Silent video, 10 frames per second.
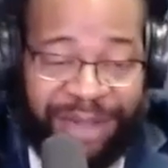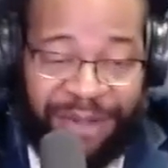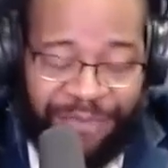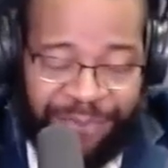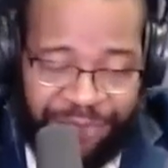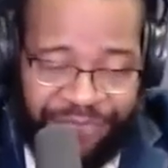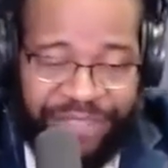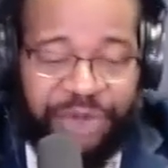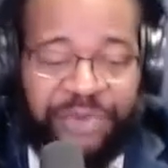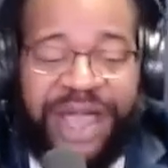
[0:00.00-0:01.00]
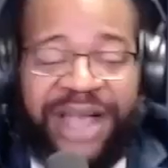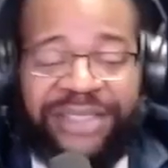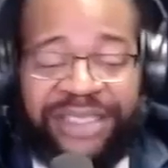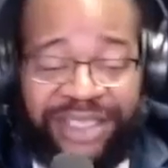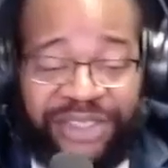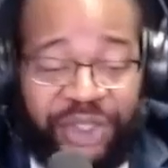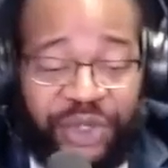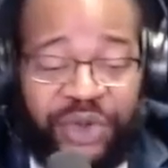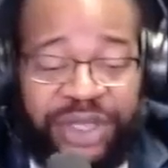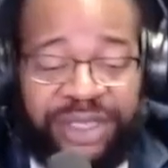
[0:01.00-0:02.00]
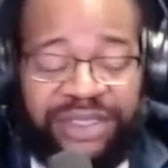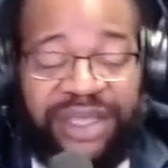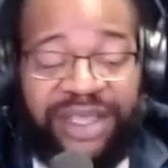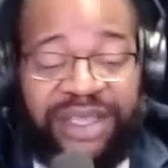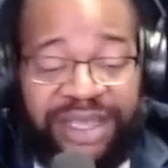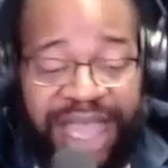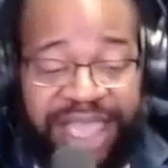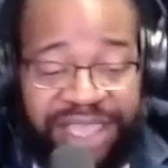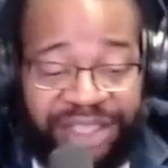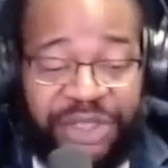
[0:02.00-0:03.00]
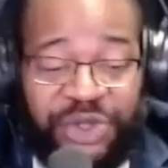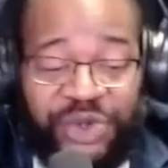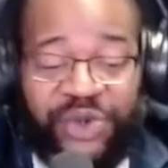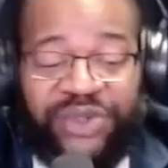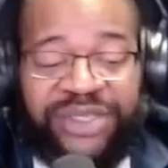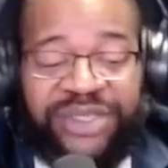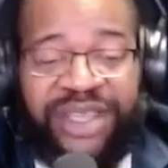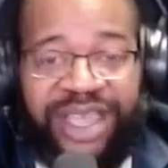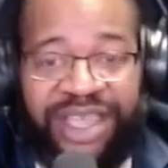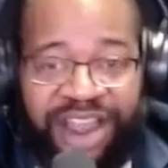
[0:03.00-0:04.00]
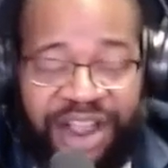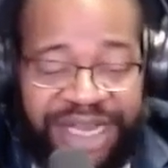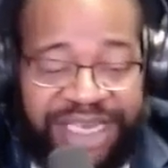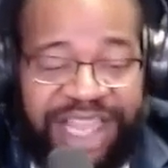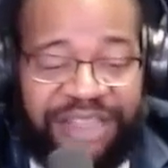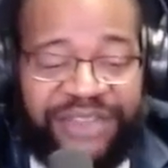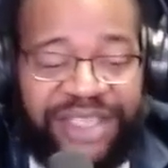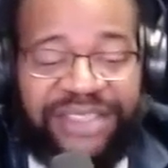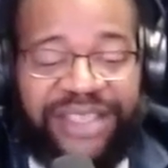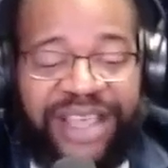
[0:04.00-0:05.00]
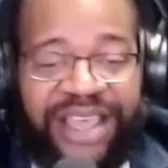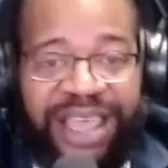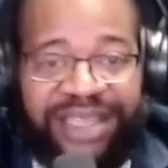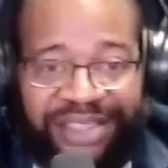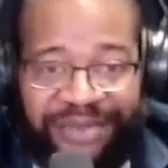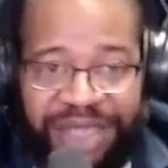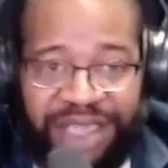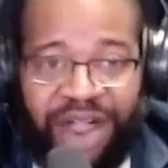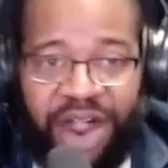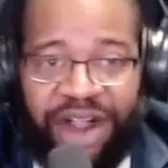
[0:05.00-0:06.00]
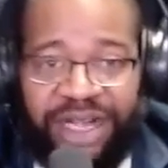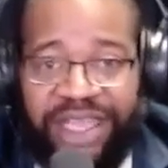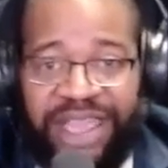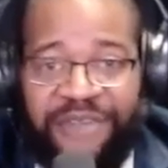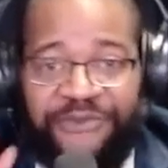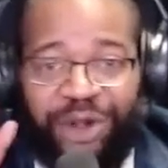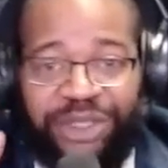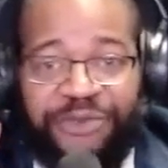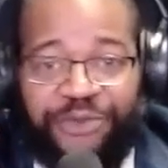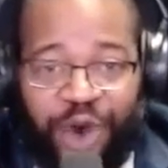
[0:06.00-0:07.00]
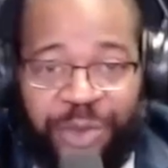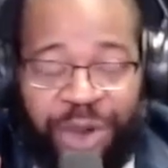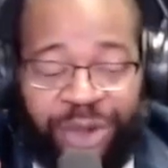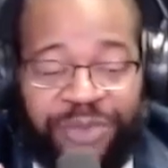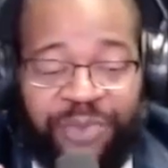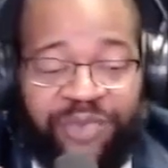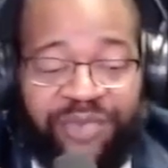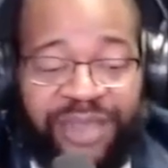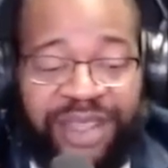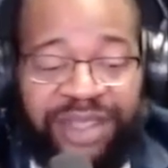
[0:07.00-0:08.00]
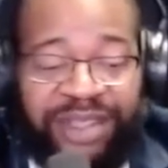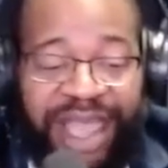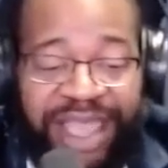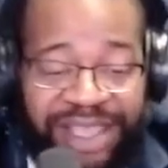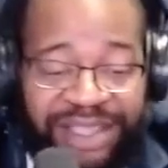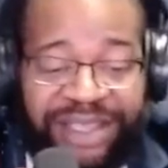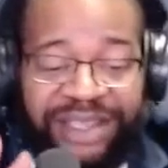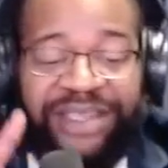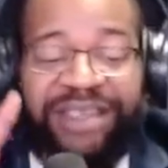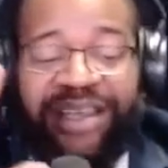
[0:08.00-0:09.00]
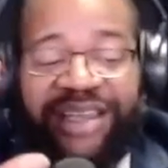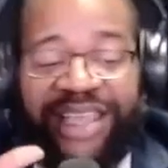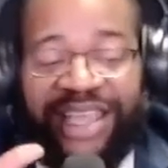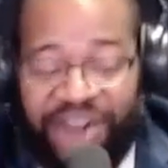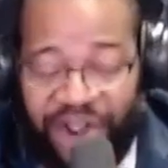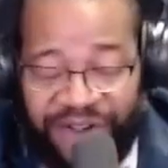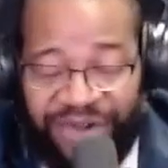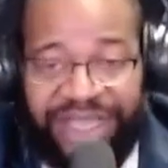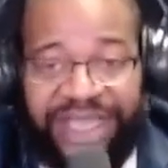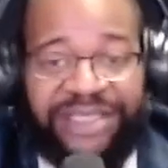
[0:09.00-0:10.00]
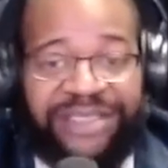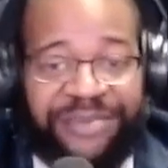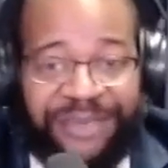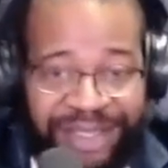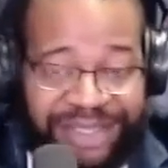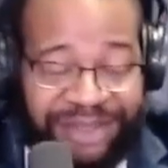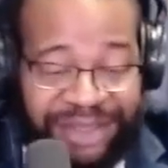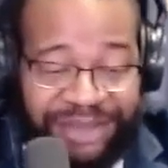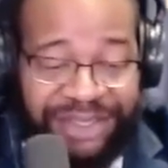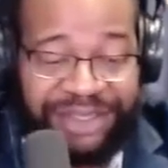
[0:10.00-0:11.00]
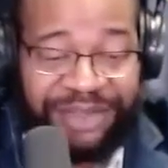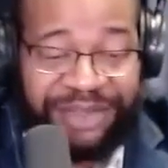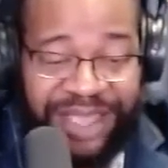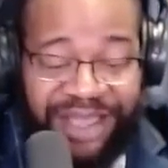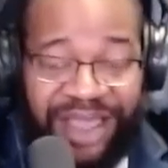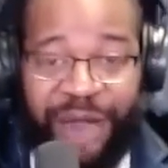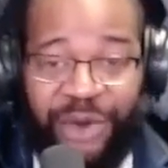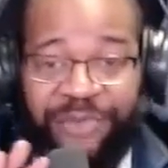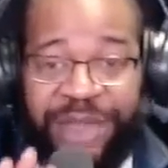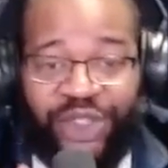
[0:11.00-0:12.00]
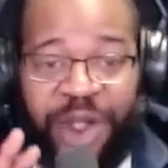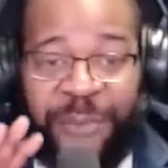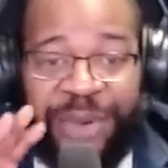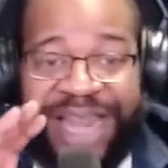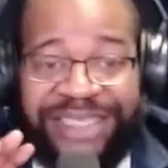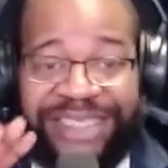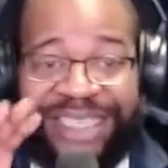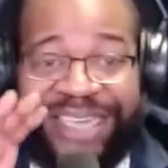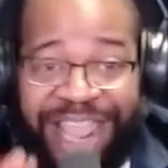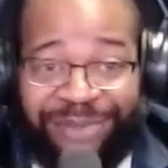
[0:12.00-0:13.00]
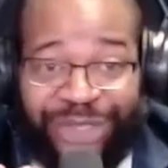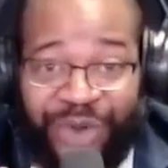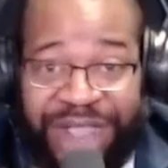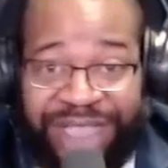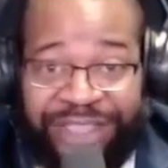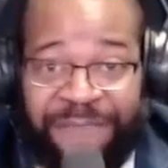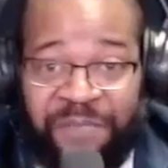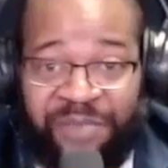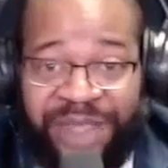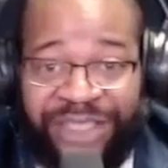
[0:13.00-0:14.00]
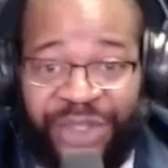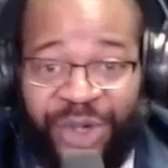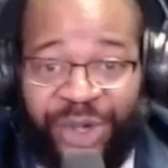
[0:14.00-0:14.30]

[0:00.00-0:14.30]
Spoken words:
Professor Miles's students, Naila Hughes, Inara Davis, and Tamia Hardy. And first and foremost, Naila, Inara, and Tamia, I want to make sure I'm pronouncing your names correctly. So